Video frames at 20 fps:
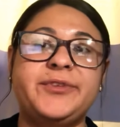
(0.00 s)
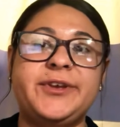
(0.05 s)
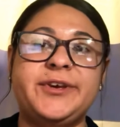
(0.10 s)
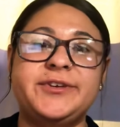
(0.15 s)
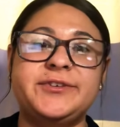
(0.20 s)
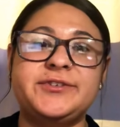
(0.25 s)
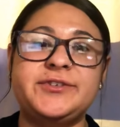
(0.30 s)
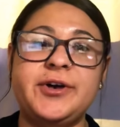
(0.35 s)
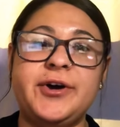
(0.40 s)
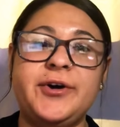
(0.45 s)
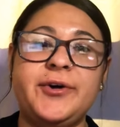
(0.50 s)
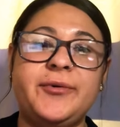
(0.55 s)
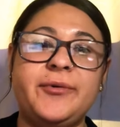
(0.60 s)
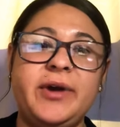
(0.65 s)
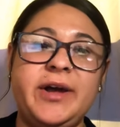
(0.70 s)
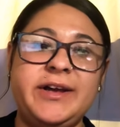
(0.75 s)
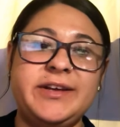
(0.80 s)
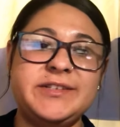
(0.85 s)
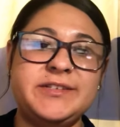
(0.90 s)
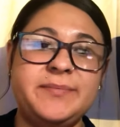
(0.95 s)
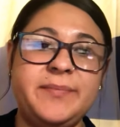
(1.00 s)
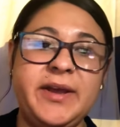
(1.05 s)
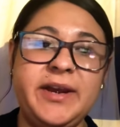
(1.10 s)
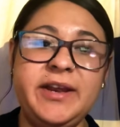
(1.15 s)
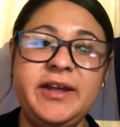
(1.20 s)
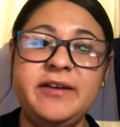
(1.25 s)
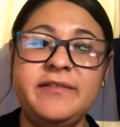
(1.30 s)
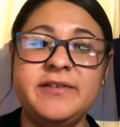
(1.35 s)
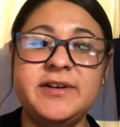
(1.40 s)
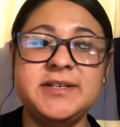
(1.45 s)
So, as many
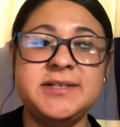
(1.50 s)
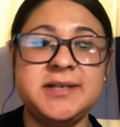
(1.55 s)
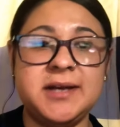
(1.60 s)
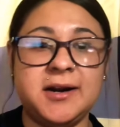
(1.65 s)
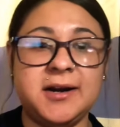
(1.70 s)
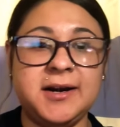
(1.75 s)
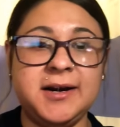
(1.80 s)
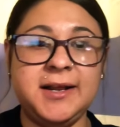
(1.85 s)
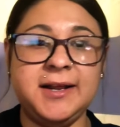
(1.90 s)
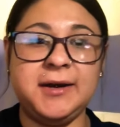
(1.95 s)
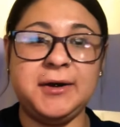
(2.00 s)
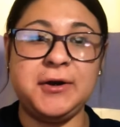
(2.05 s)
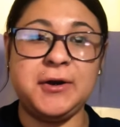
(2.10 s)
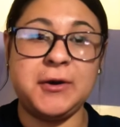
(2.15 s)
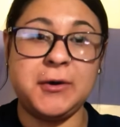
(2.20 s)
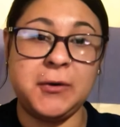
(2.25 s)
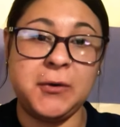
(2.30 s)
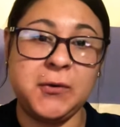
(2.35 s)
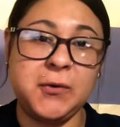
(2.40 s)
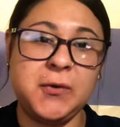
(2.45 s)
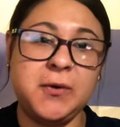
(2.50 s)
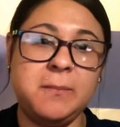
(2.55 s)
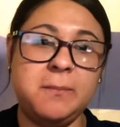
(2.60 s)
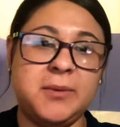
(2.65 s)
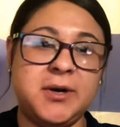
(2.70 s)
of us already know,